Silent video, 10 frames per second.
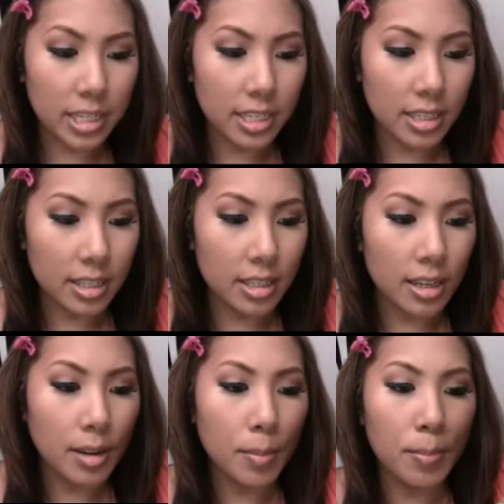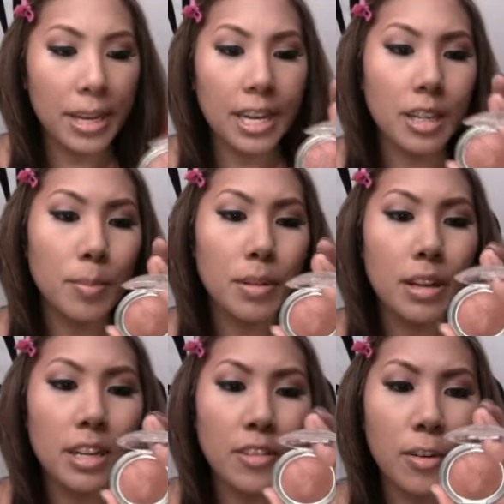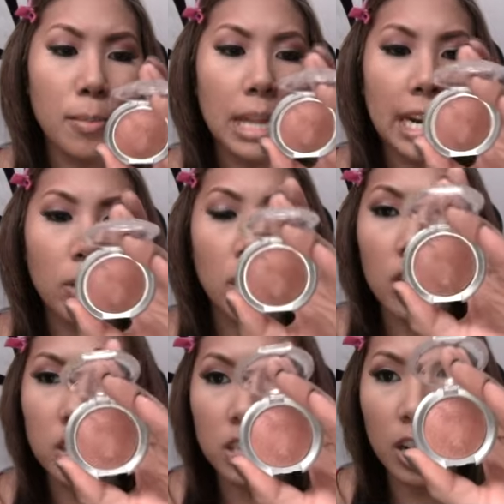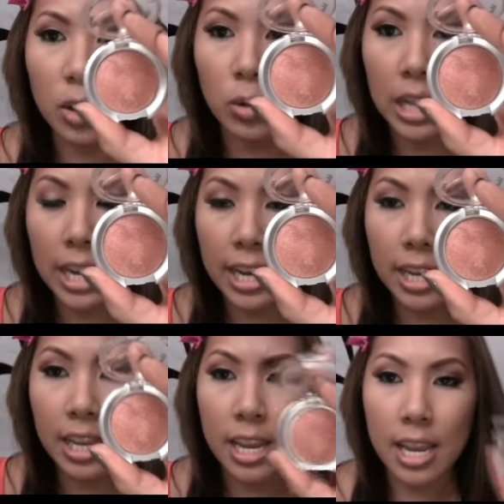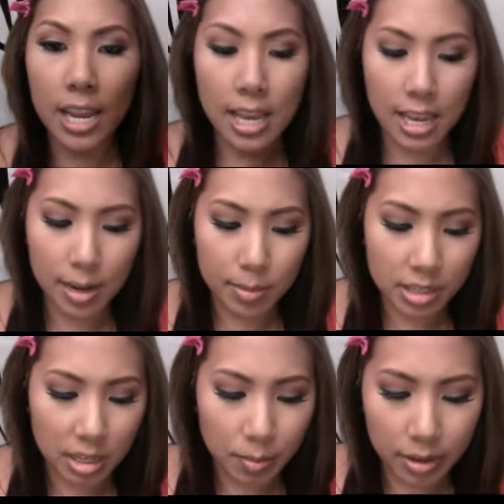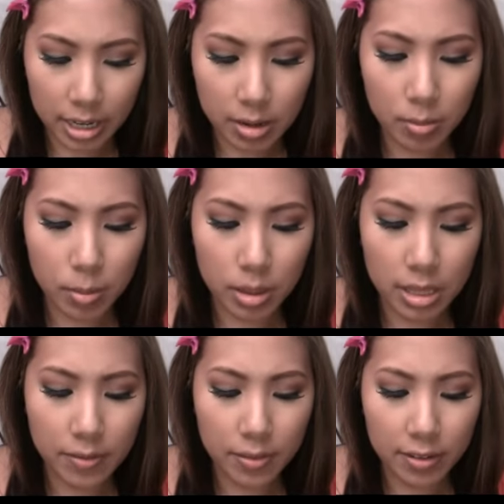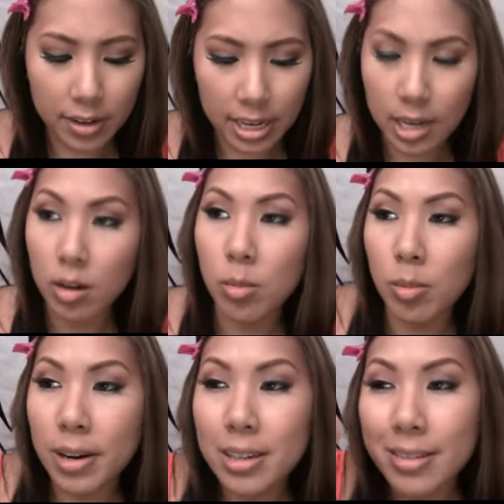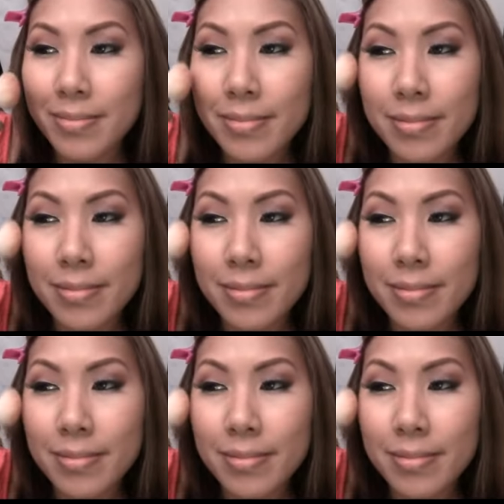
This is um, baked blush from Palladio called Chocolat. And I'm just going to apply it with a fluffy angled brush.